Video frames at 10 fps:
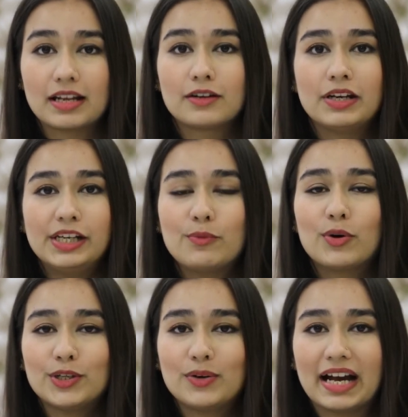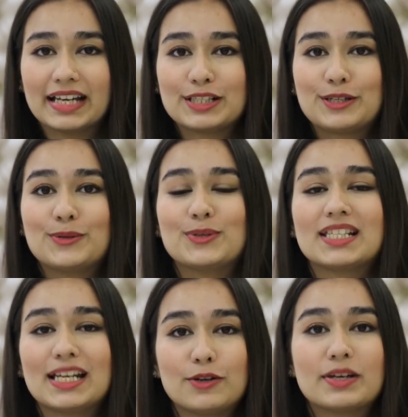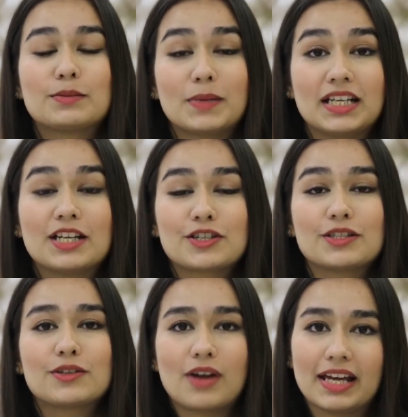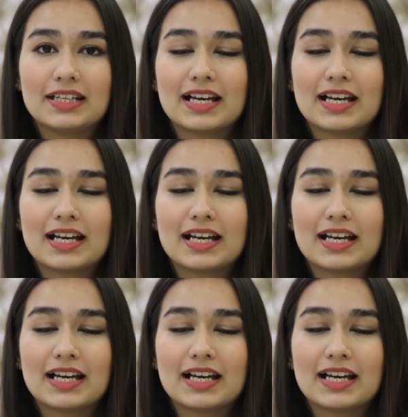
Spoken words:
And I really want you guys to set your expectations right